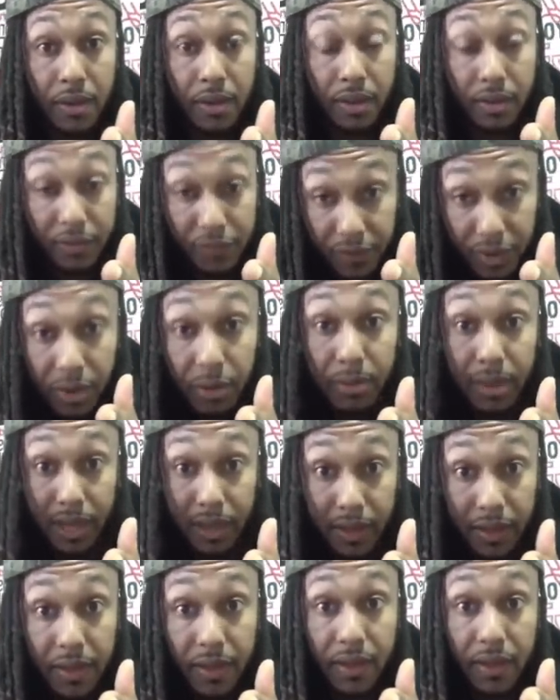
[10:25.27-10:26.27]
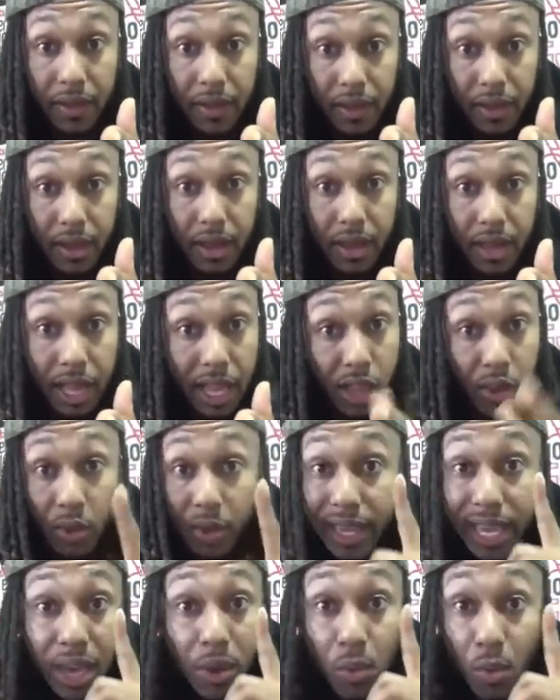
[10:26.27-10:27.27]
You feel me? And you
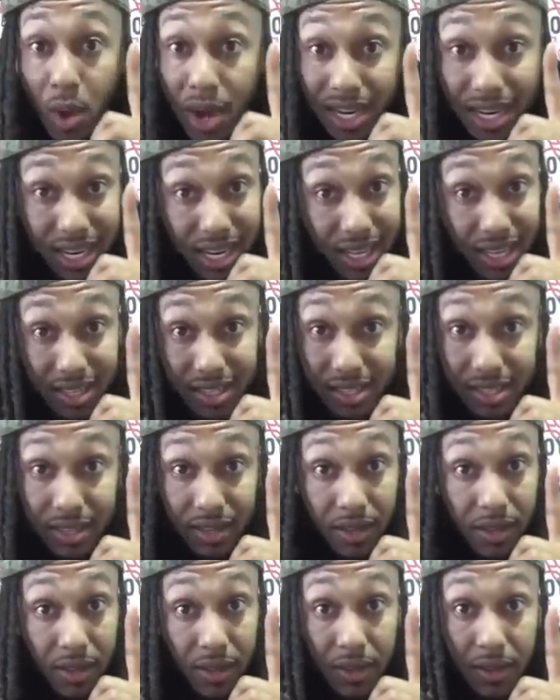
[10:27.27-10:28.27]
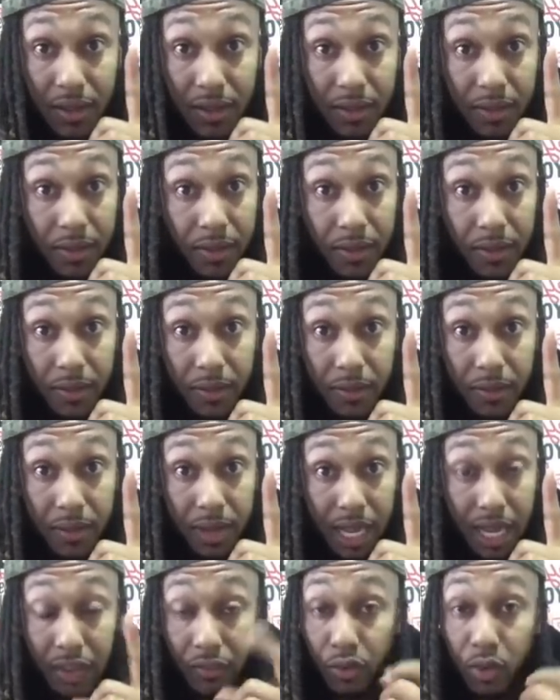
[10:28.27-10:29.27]
only get one of these.
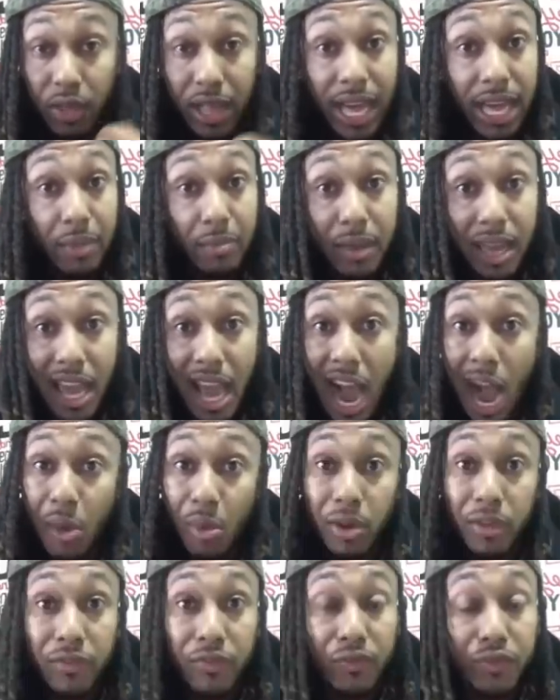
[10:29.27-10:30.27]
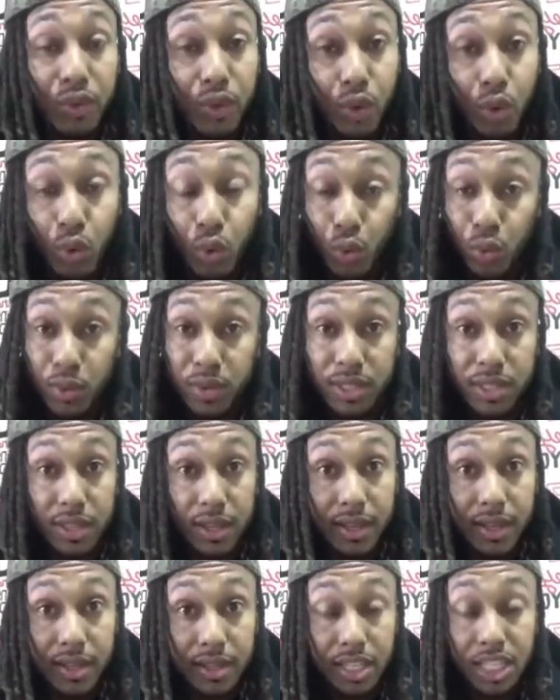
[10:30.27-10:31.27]
And if you like me, I
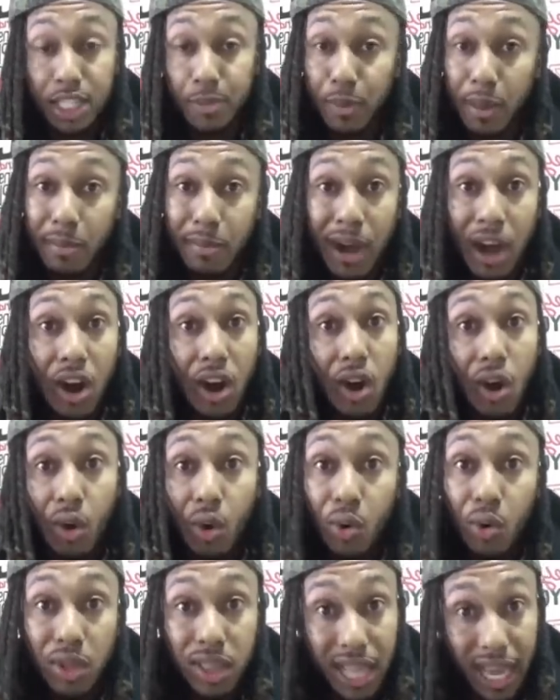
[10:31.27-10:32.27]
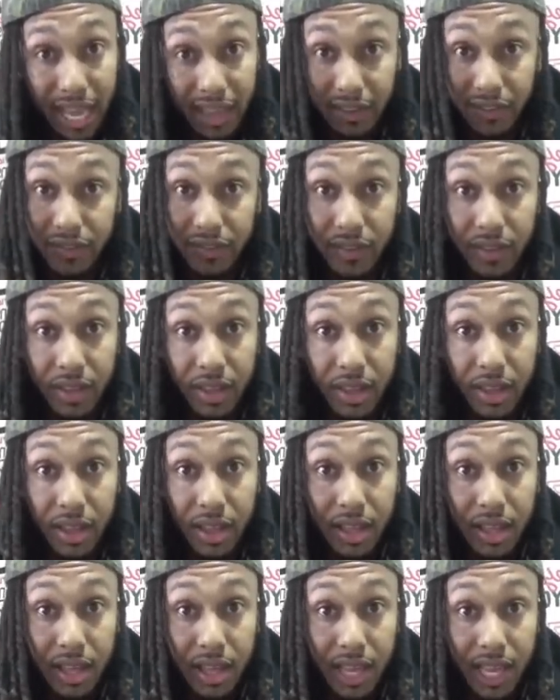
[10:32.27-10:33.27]
refuse to spend my whole life
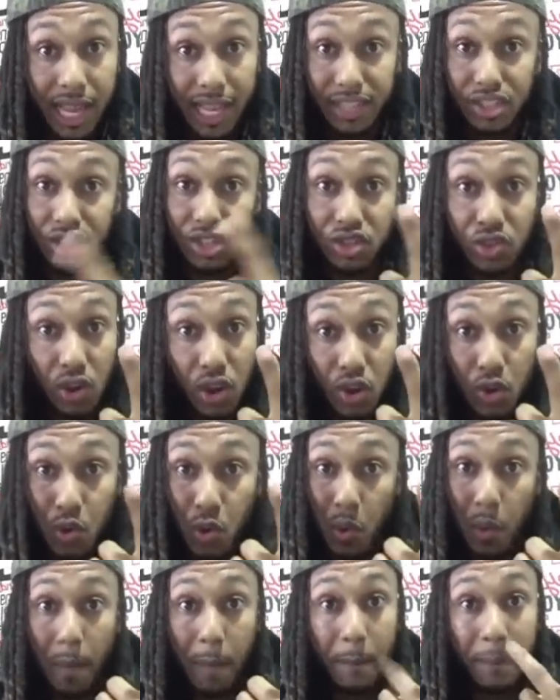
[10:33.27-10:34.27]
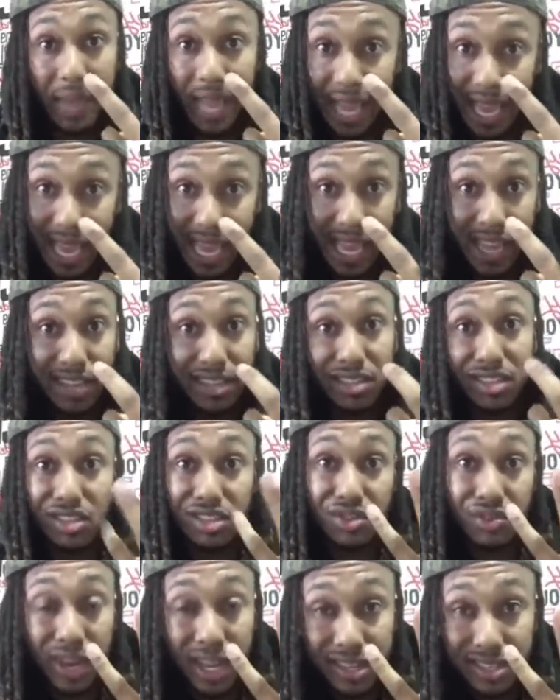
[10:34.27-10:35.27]
in struggle, pain,
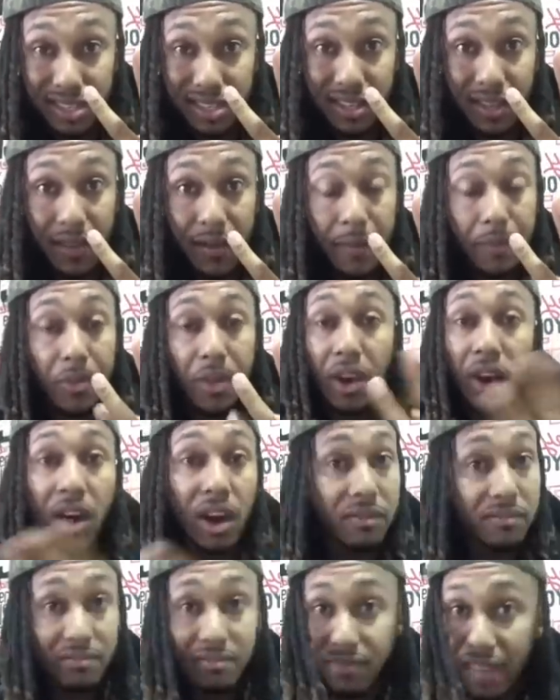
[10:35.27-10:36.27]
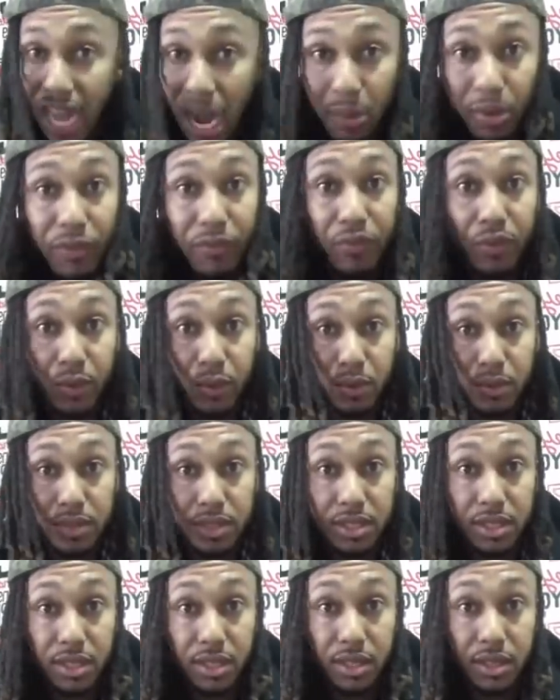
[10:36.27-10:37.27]
stress. I
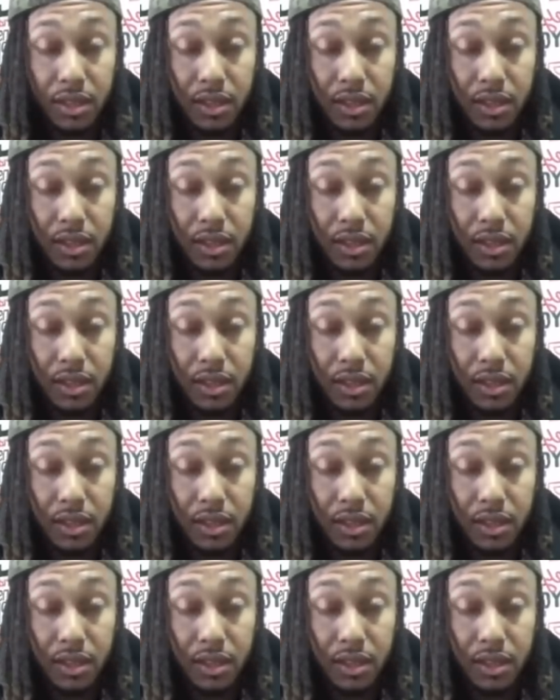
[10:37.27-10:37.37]
refuse.